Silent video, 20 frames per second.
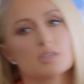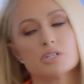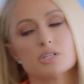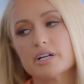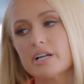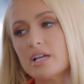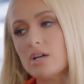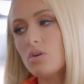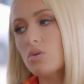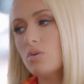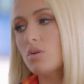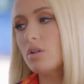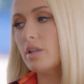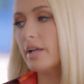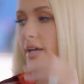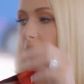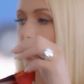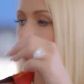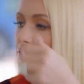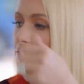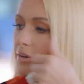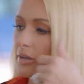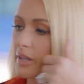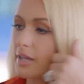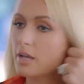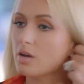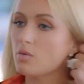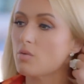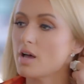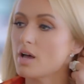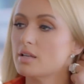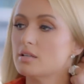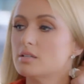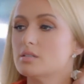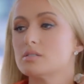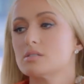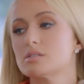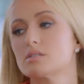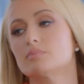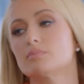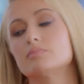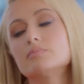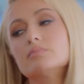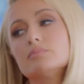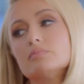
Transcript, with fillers: Is there any cool, like, acrylic ones?